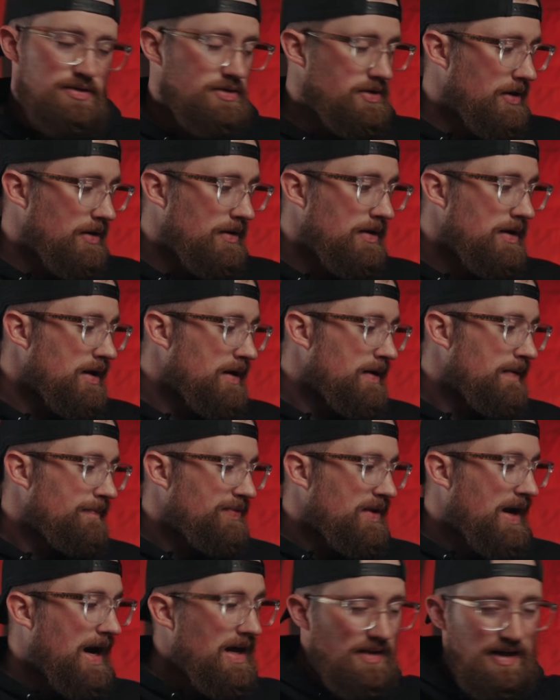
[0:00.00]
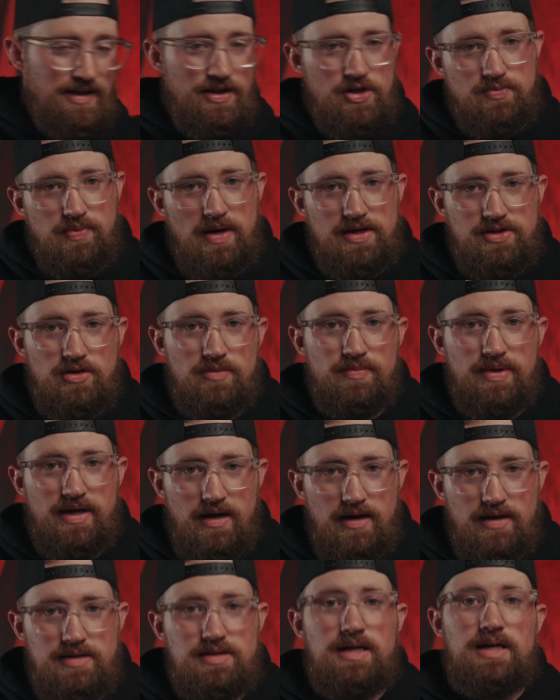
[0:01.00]
So I like the suppressor
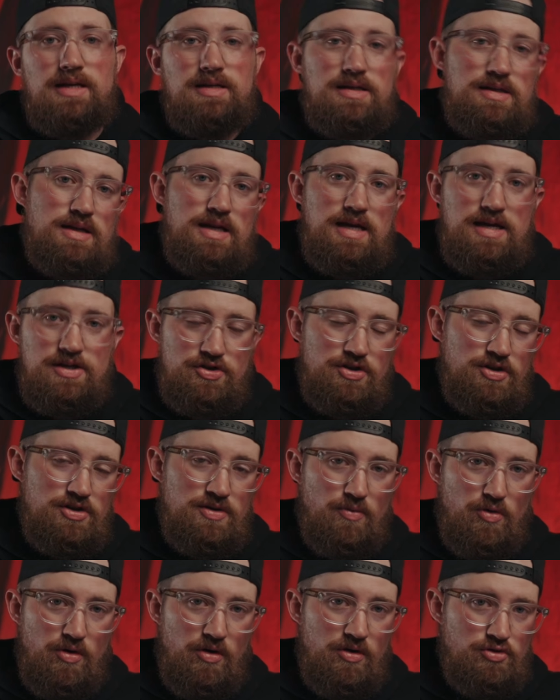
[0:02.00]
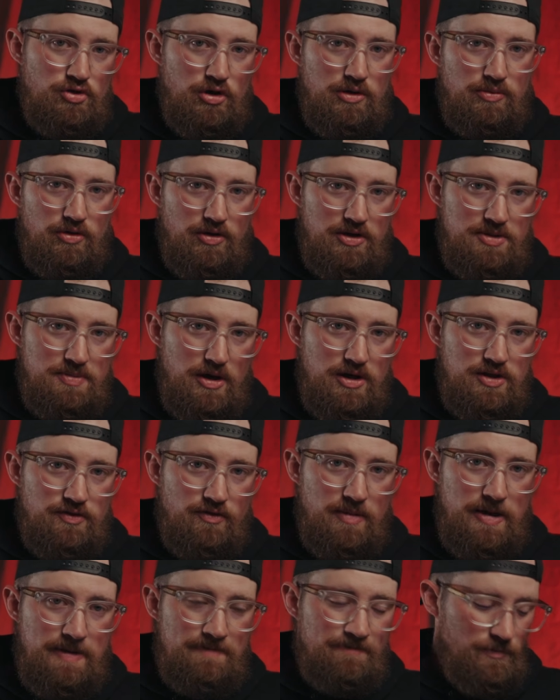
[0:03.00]
because it is just a more enjoyable experience
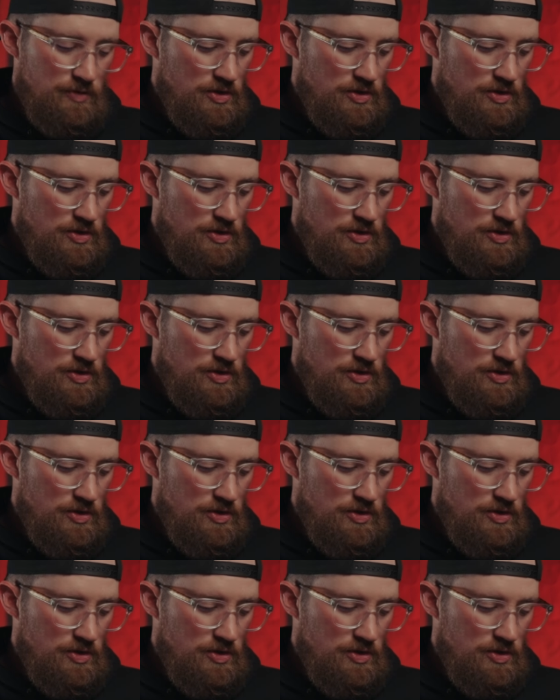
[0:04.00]
for me.